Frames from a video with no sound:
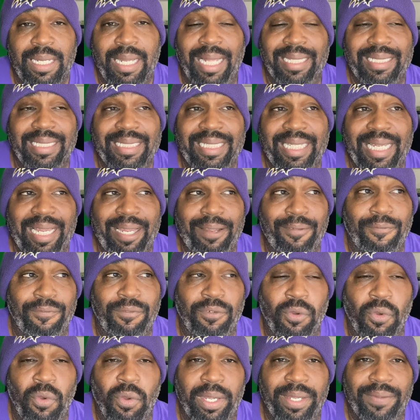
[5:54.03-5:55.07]
I think he had
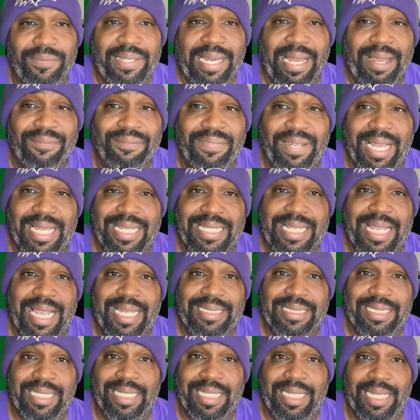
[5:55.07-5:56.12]
4, if not 5
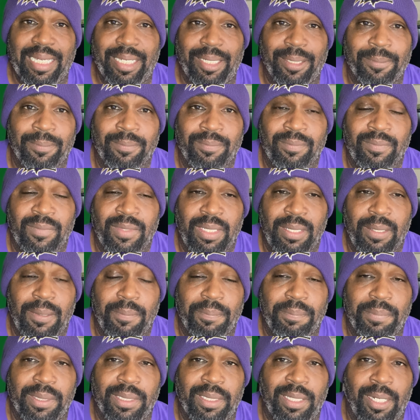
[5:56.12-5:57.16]
sacks that game.
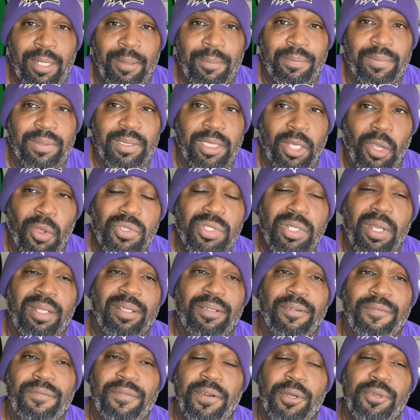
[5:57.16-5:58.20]
But those are the
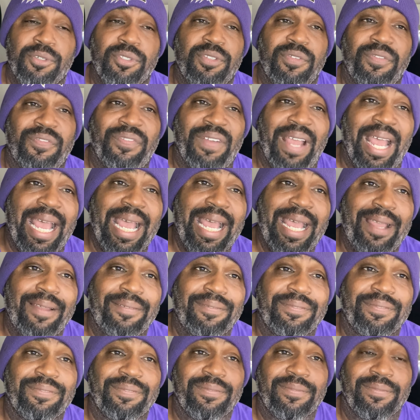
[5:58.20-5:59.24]
first
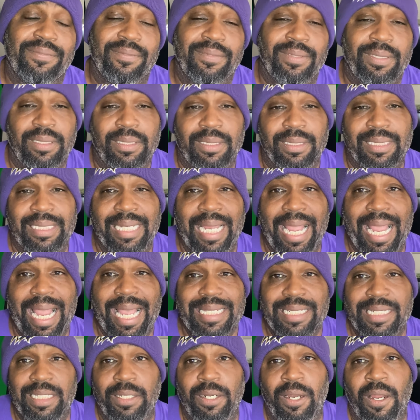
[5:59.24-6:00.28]
5
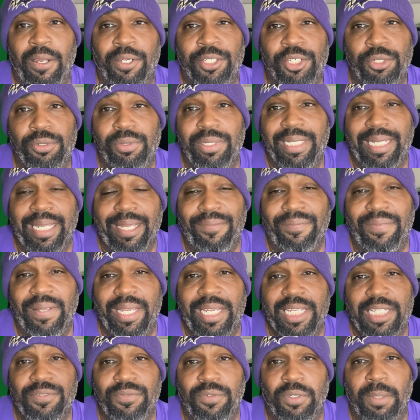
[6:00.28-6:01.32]
guys in our
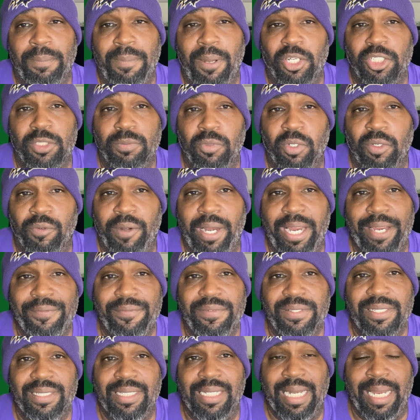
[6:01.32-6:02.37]
UDFAs for the Baltimore
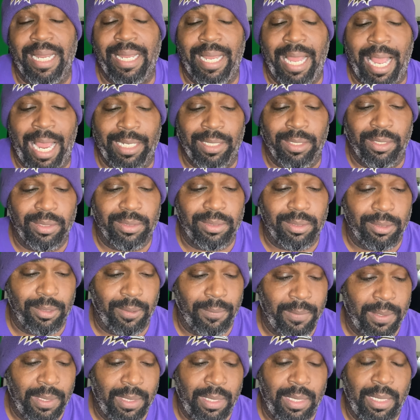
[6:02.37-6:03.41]
Ravens that I looked up.